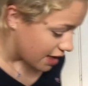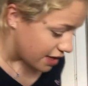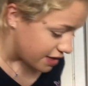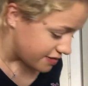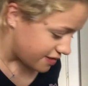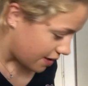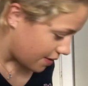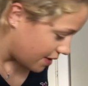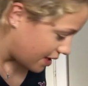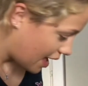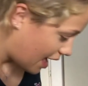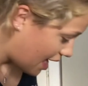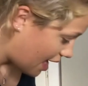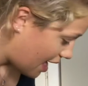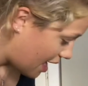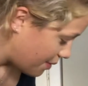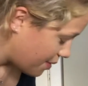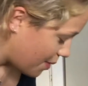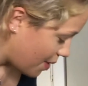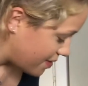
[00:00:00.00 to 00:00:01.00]
So
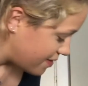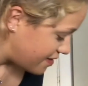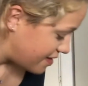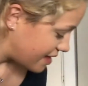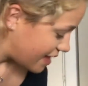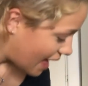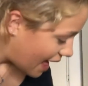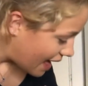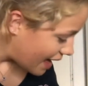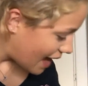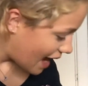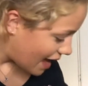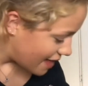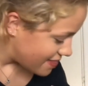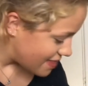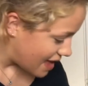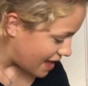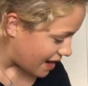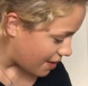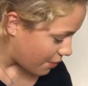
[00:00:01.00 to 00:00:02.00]
yeah, we went to the gate,
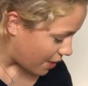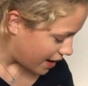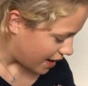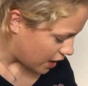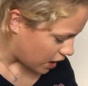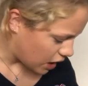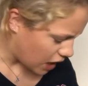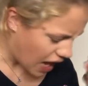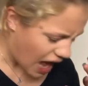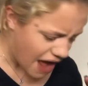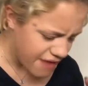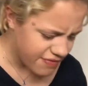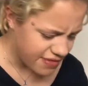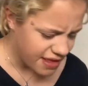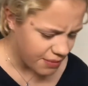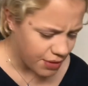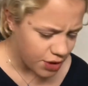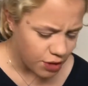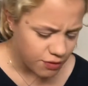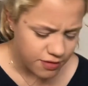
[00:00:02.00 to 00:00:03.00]
and then
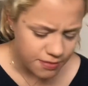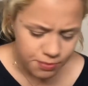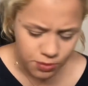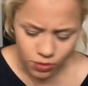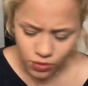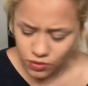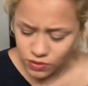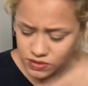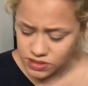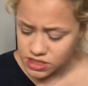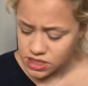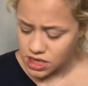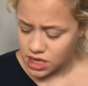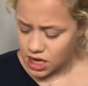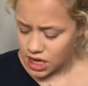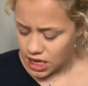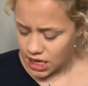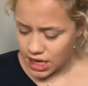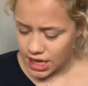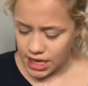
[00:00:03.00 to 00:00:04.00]
everything went off the board,
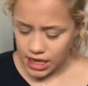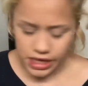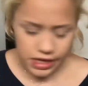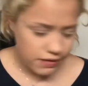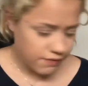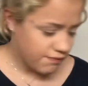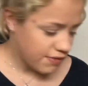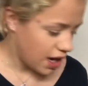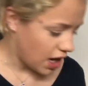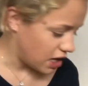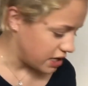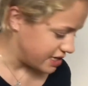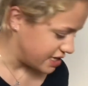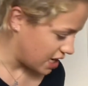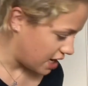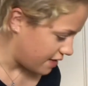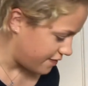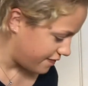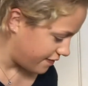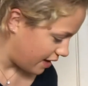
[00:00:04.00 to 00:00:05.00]
like, regarding
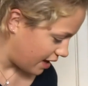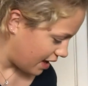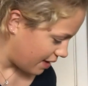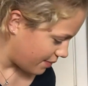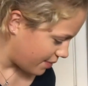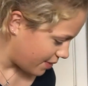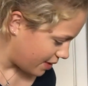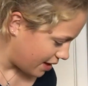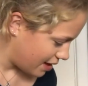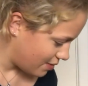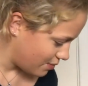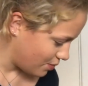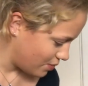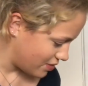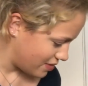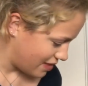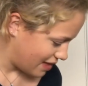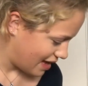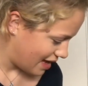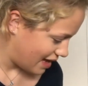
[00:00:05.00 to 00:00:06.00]
our flight. We were like,
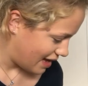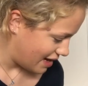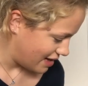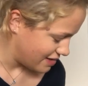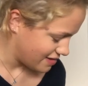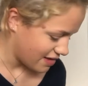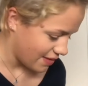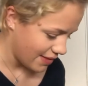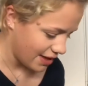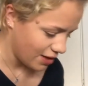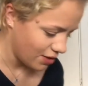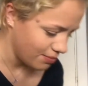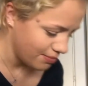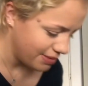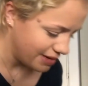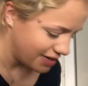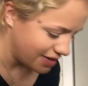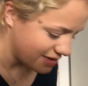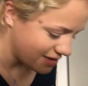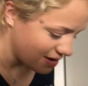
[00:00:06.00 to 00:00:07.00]
what the hell is going on?
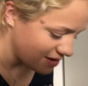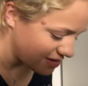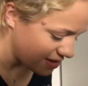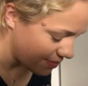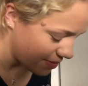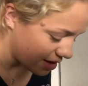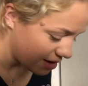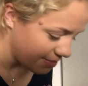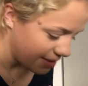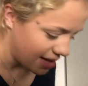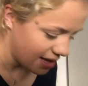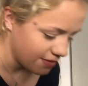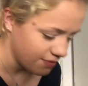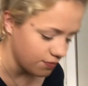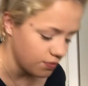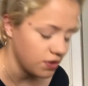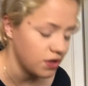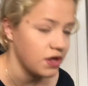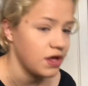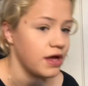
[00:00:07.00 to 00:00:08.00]
Please don't say we're going to be
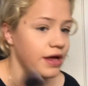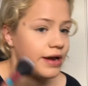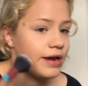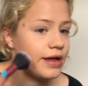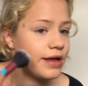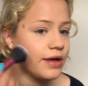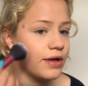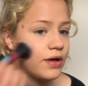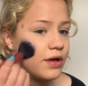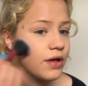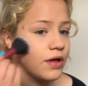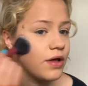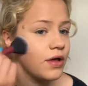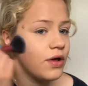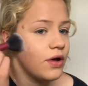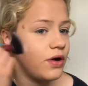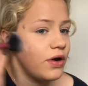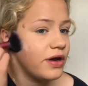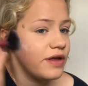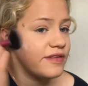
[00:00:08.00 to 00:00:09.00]
cancelled again. Like,
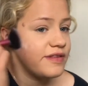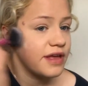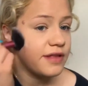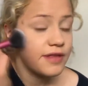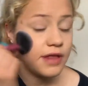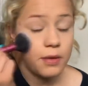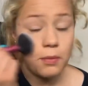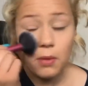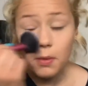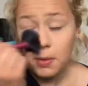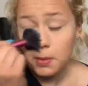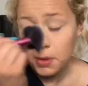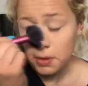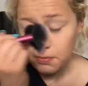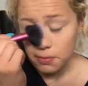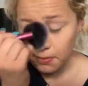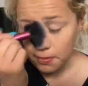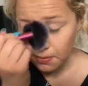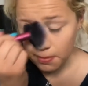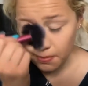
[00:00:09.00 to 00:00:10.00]
honestly, I don't know what we would
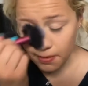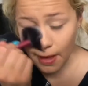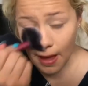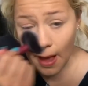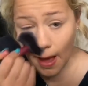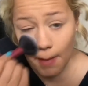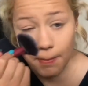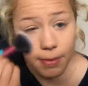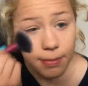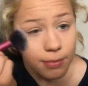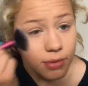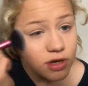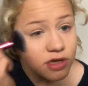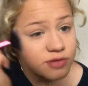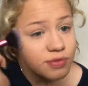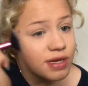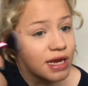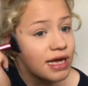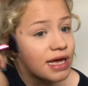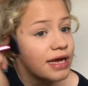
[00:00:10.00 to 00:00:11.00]
have done if that happened,
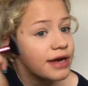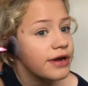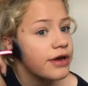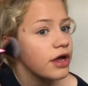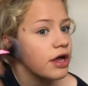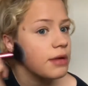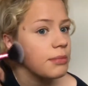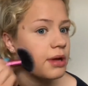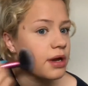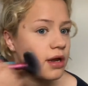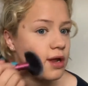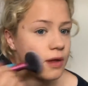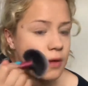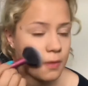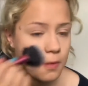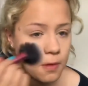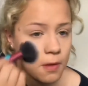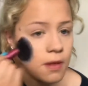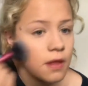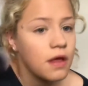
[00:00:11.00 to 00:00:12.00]
because we, like, had no
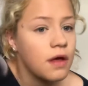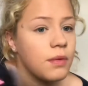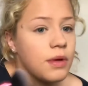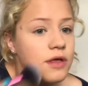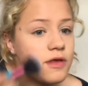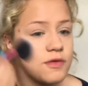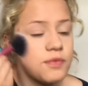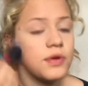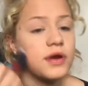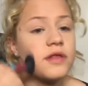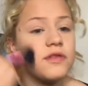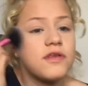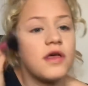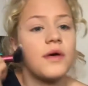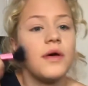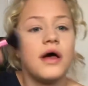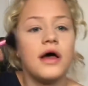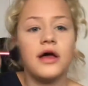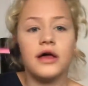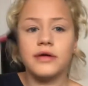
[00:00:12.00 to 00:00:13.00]
money. We just wanted to
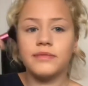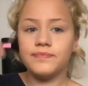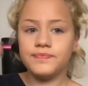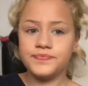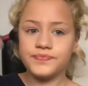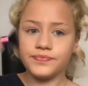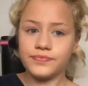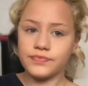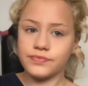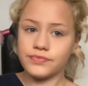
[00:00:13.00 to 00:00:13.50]
go home.